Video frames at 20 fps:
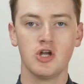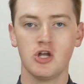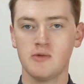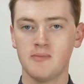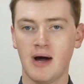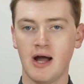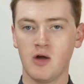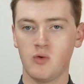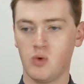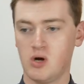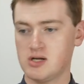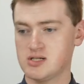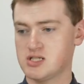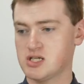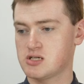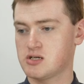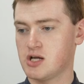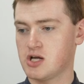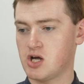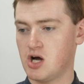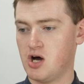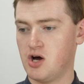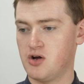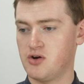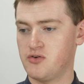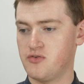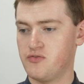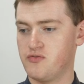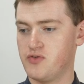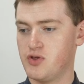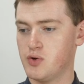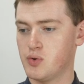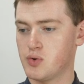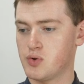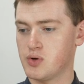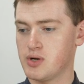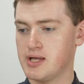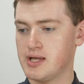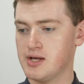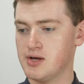you might want to click on
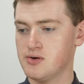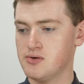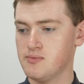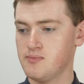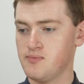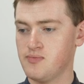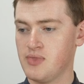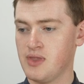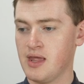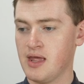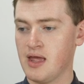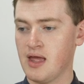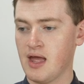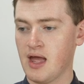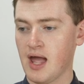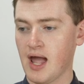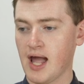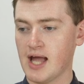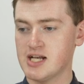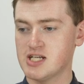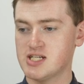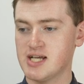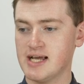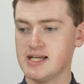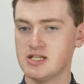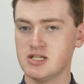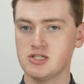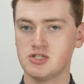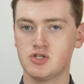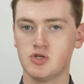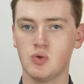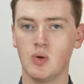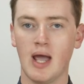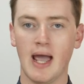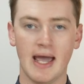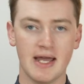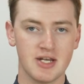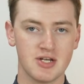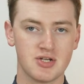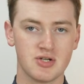Viewer here and change it to
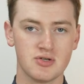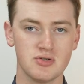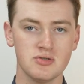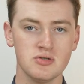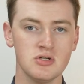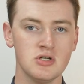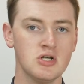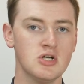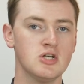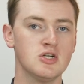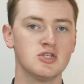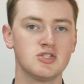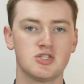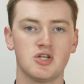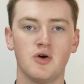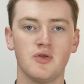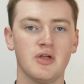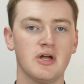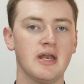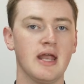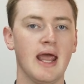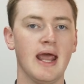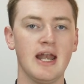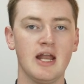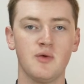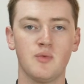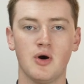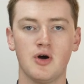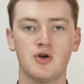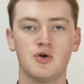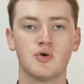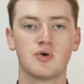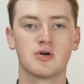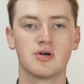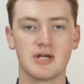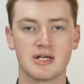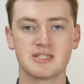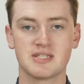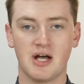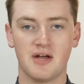Editor so that anyone who
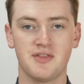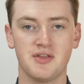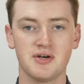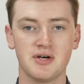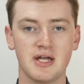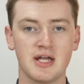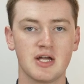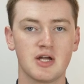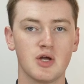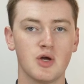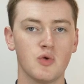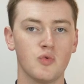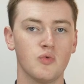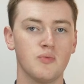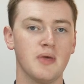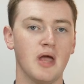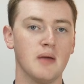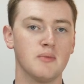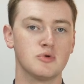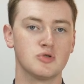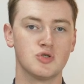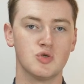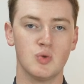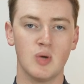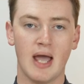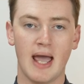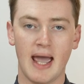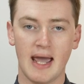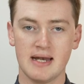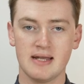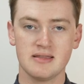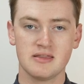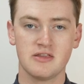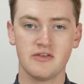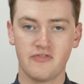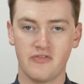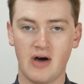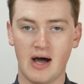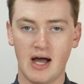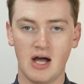clicks on the link will be able to edit
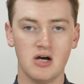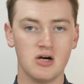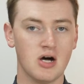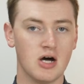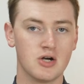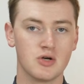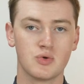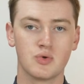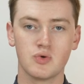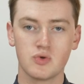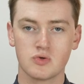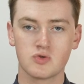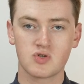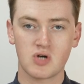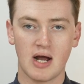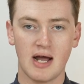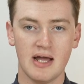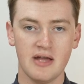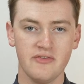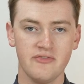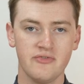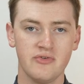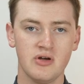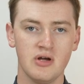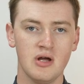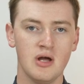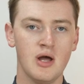the file on Google Drive.